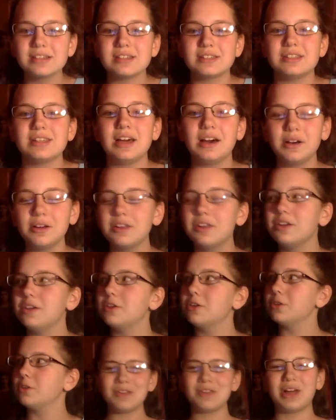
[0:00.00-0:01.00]
tell
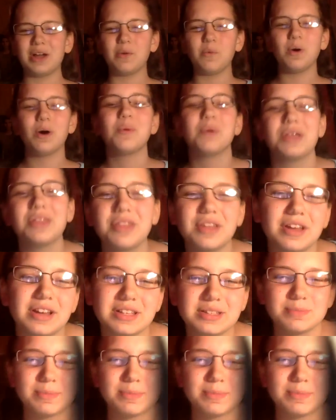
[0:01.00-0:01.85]
you like what we think is